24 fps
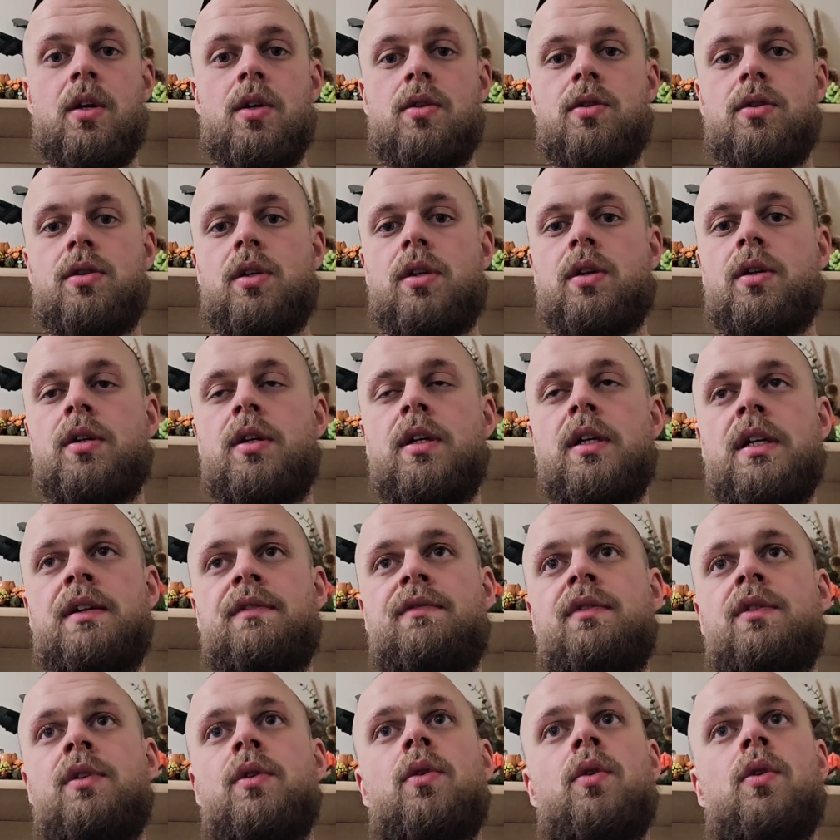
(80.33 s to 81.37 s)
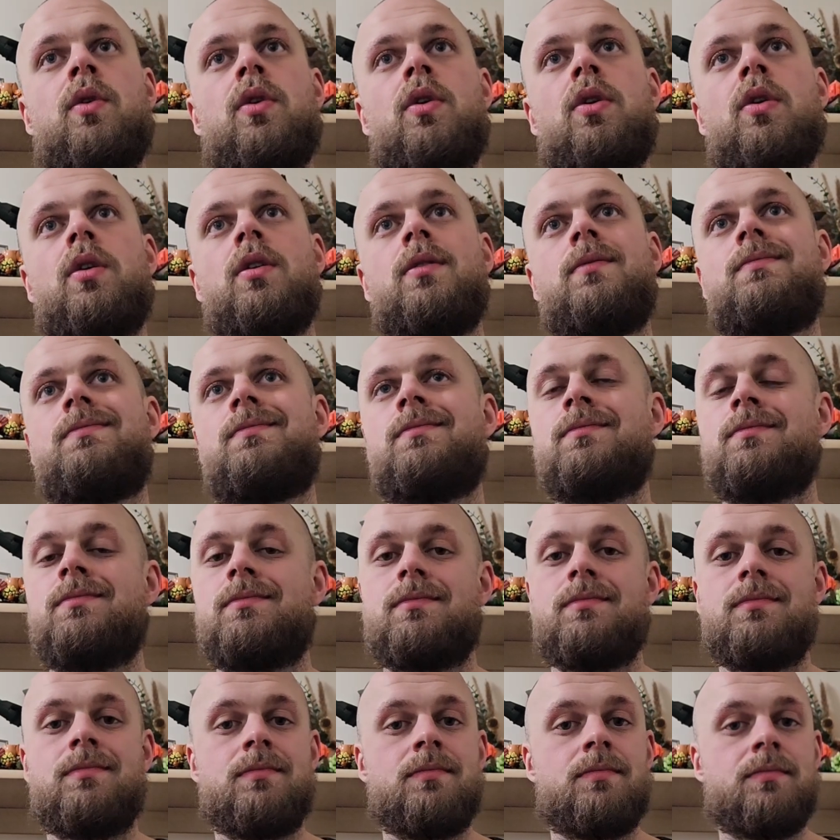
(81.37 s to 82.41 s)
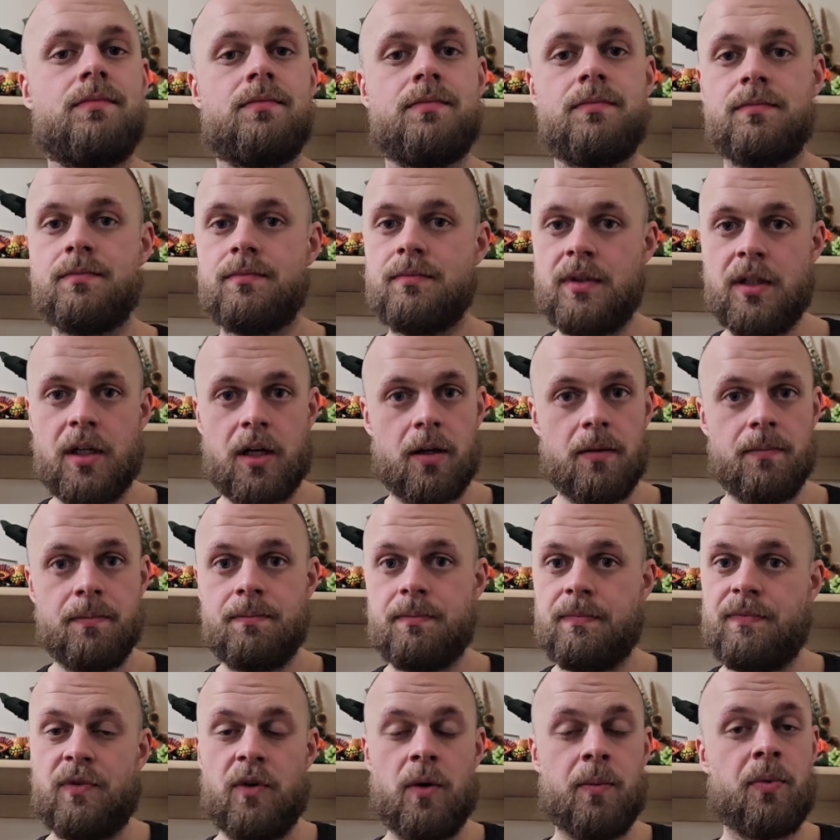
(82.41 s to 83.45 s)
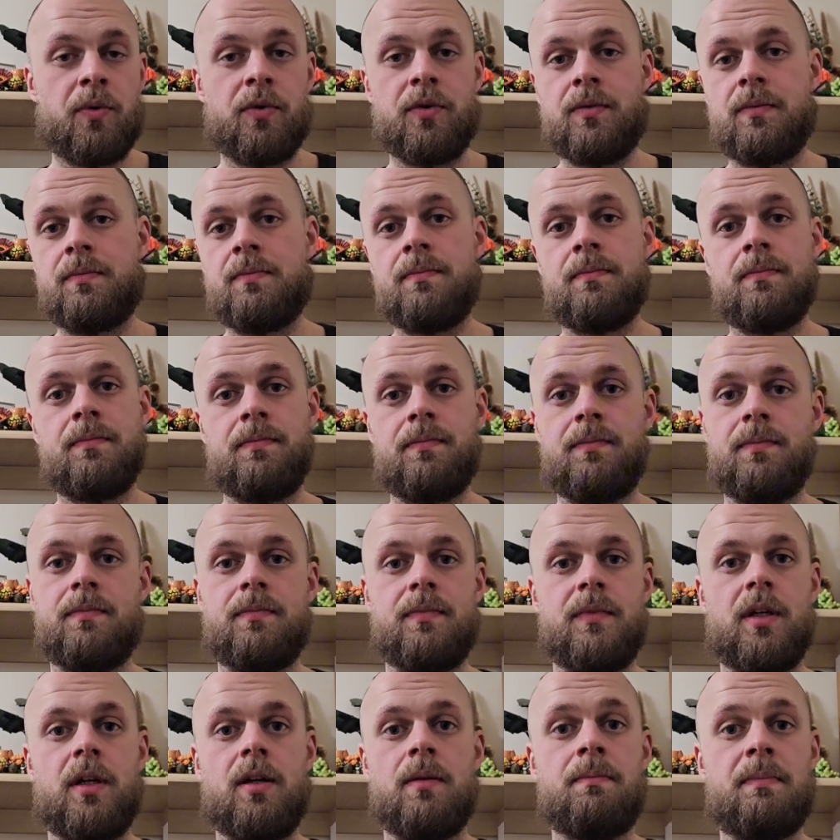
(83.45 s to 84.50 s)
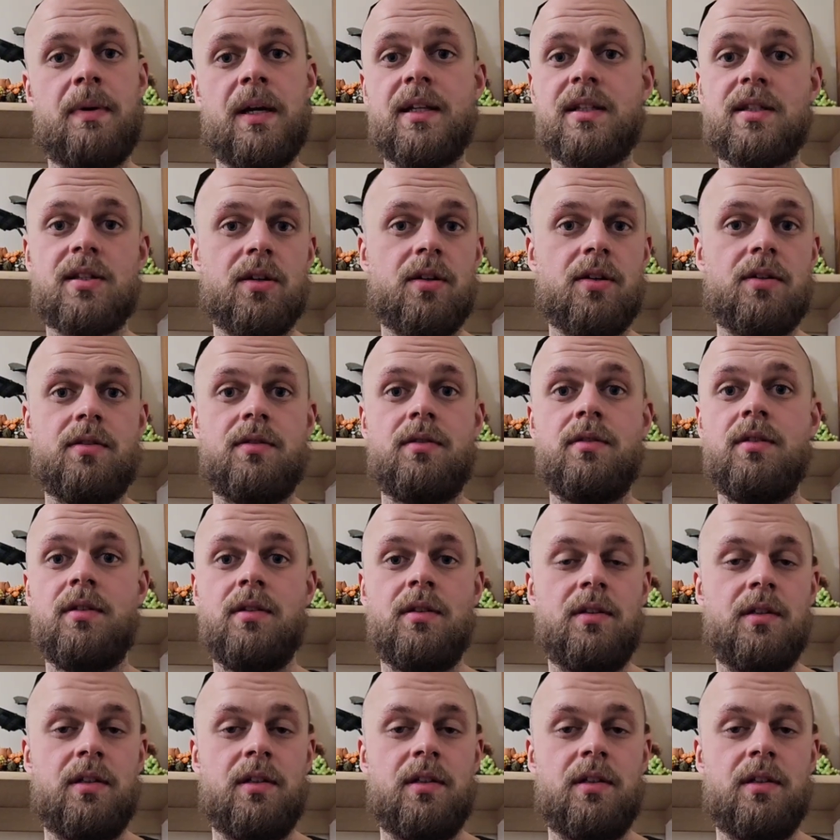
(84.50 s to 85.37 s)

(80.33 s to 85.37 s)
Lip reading: So if you're putting, bets on,